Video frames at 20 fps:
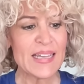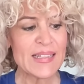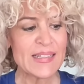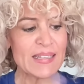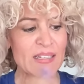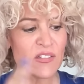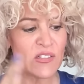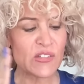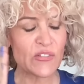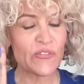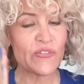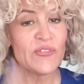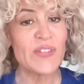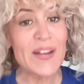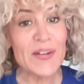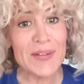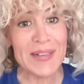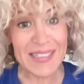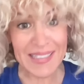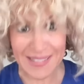there's a
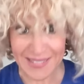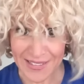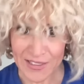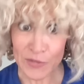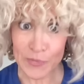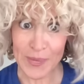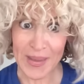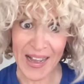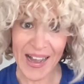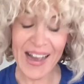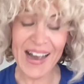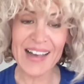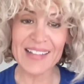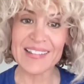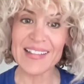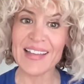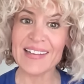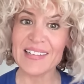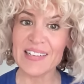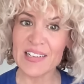very clear path,
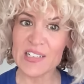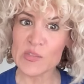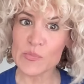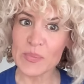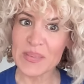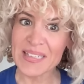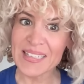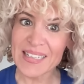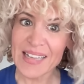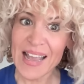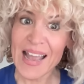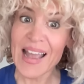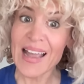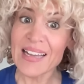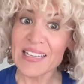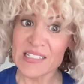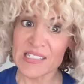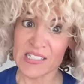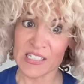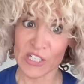and it is being
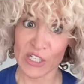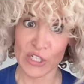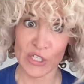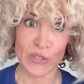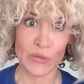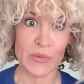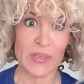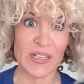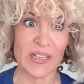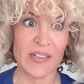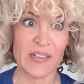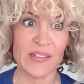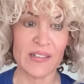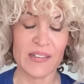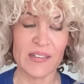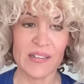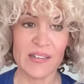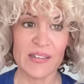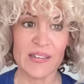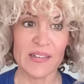executed
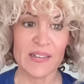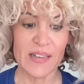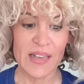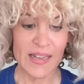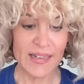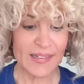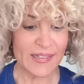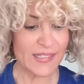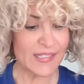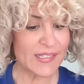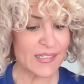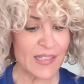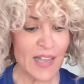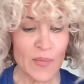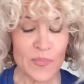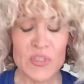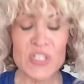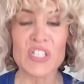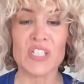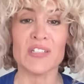
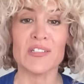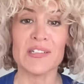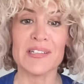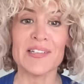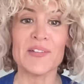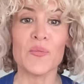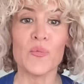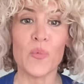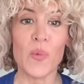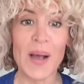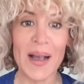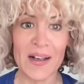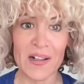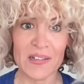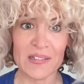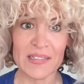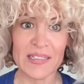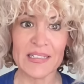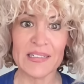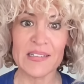exceptionally
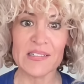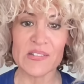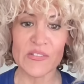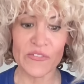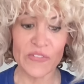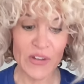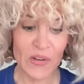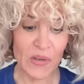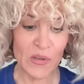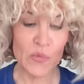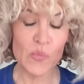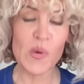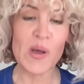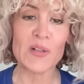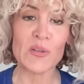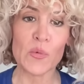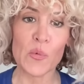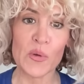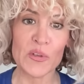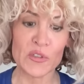well. It is a very
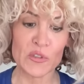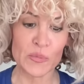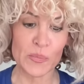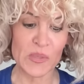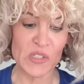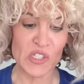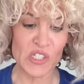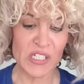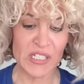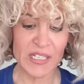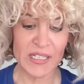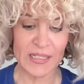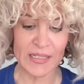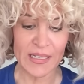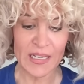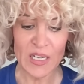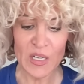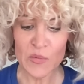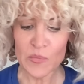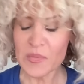well-oiled
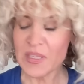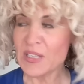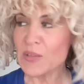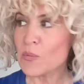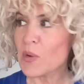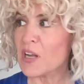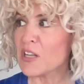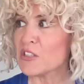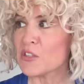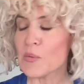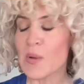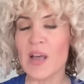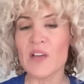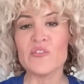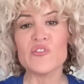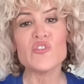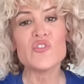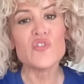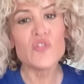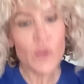machine. Meanwhile, you have
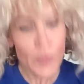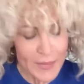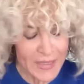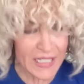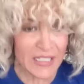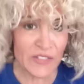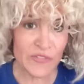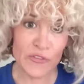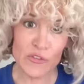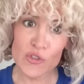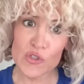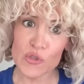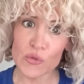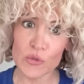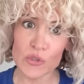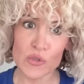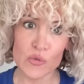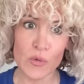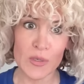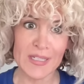so many different
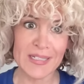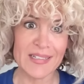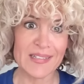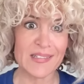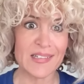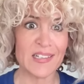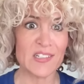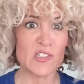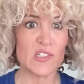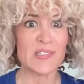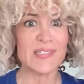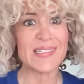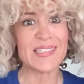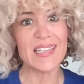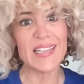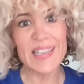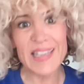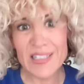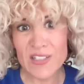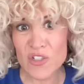Jewish organizations,
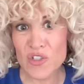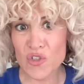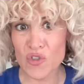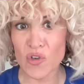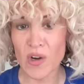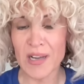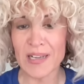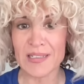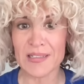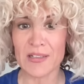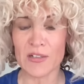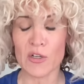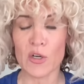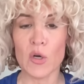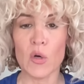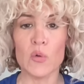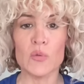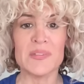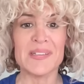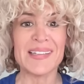each trying their
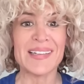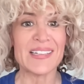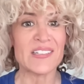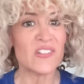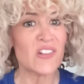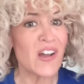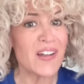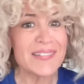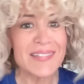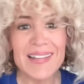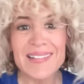own thing, not